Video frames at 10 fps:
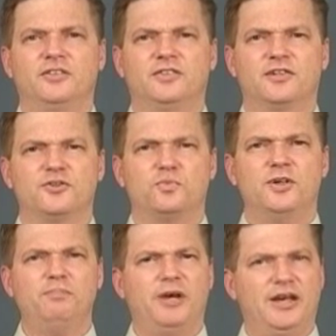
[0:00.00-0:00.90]
Does
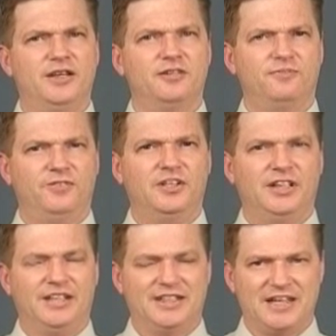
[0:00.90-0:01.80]
one packet fit
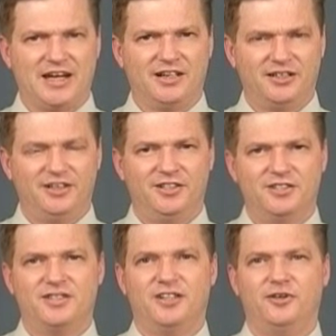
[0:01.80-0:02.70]
exactly
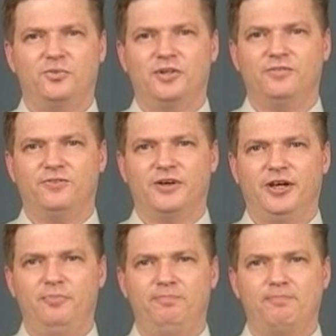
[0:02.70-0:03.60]
inside one
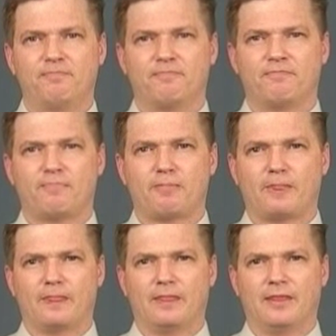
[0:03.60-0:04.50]
frame?
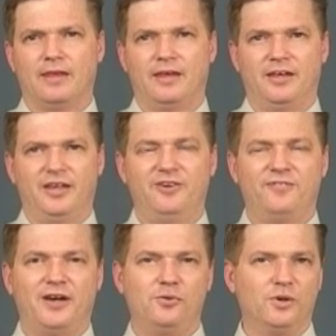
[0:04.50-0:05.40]

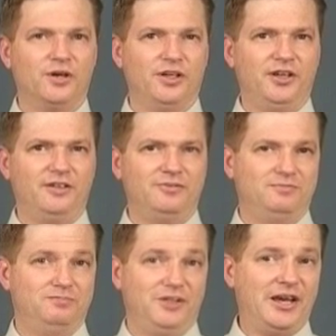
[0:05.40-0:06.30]
If I were king,
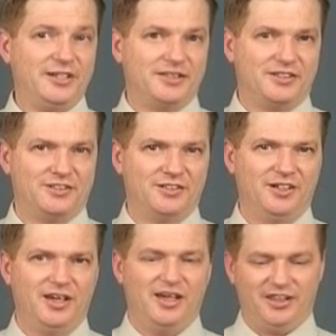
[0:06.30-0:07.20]
yes.
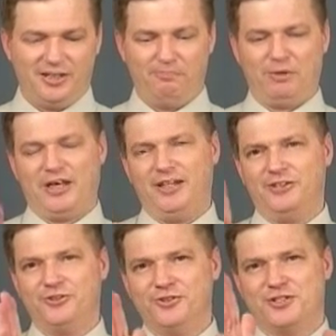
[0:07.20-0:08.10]
The
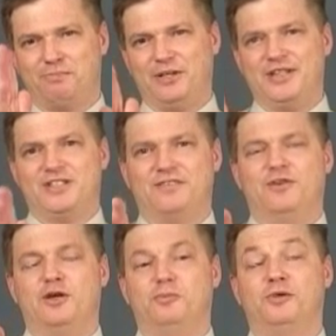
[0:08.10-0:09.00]
payload space
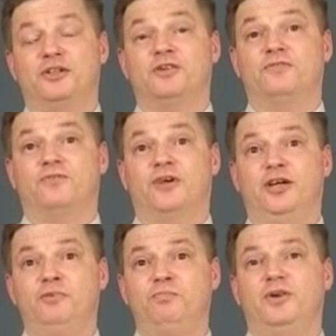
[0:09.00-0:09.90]
available in a
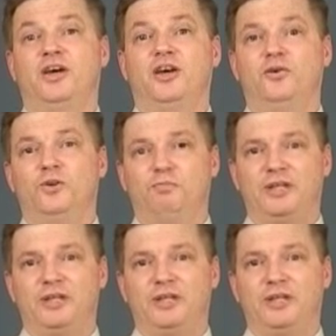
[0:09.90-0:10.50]
frame would